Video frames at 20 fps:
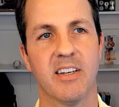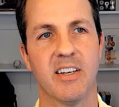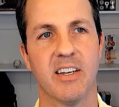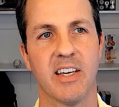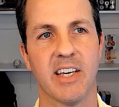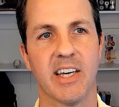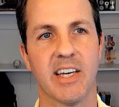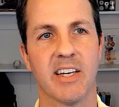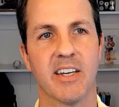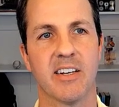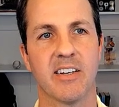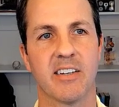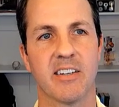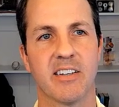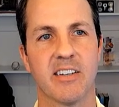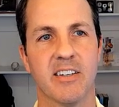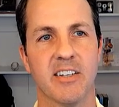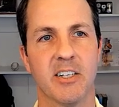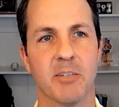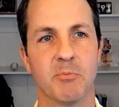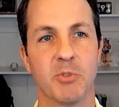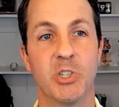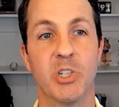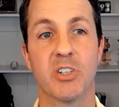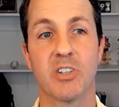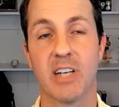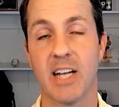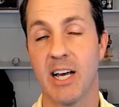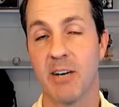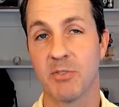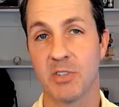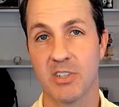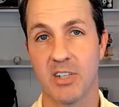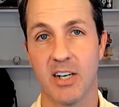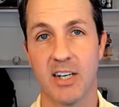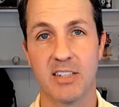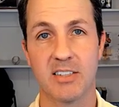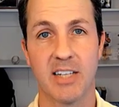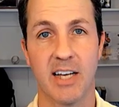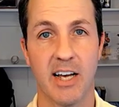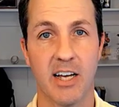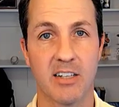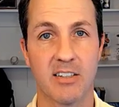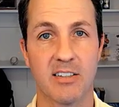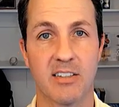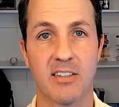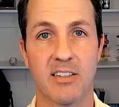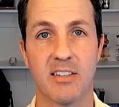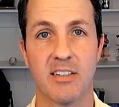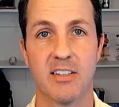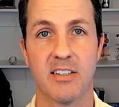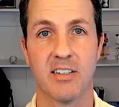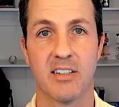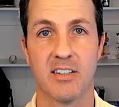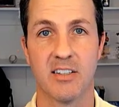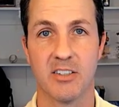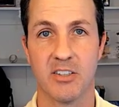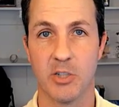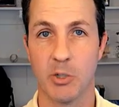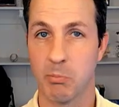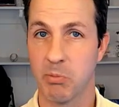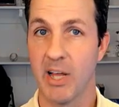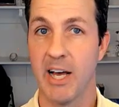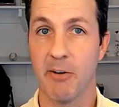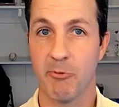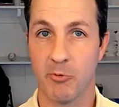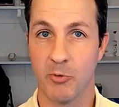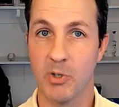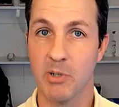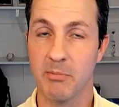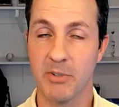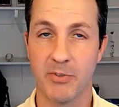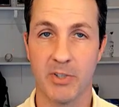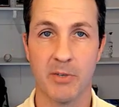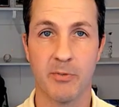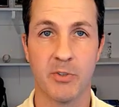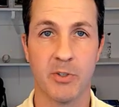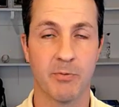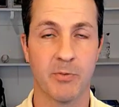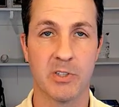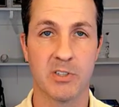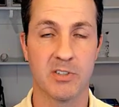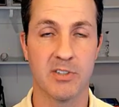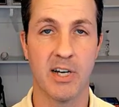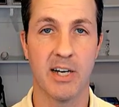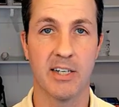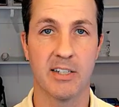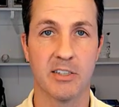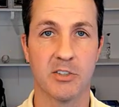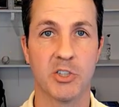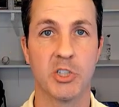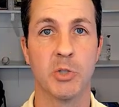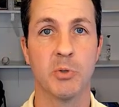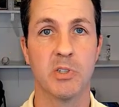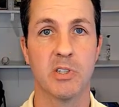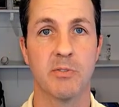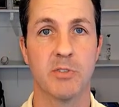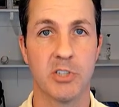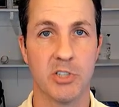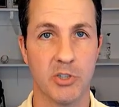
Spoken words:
And you're going to have to contact your platform if it's not intuitive to